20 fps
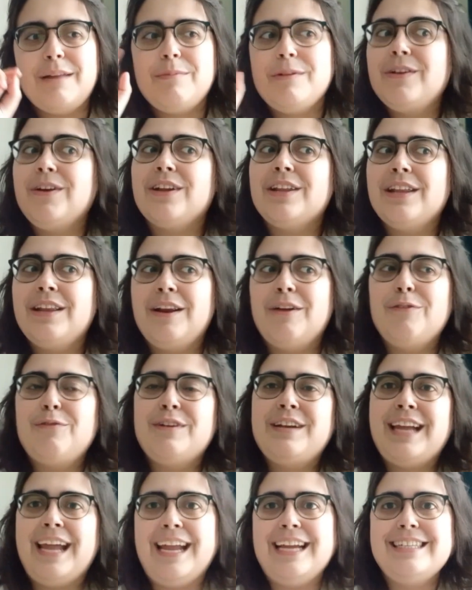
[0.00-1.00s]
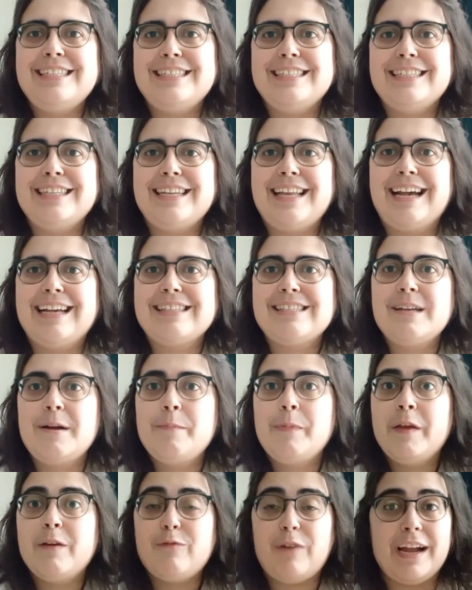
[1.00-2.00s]
but got a notification that
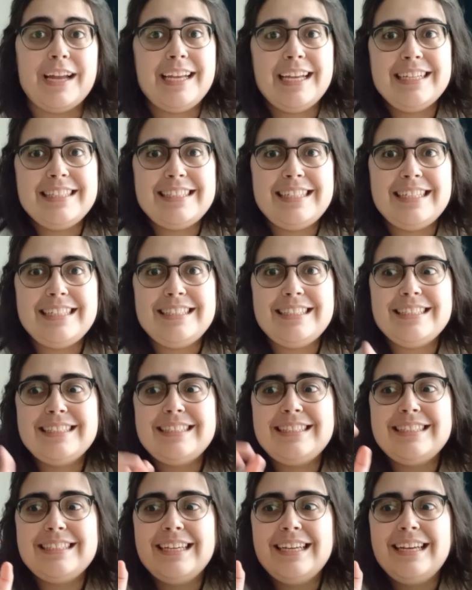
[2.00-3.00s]
Viking Stitches,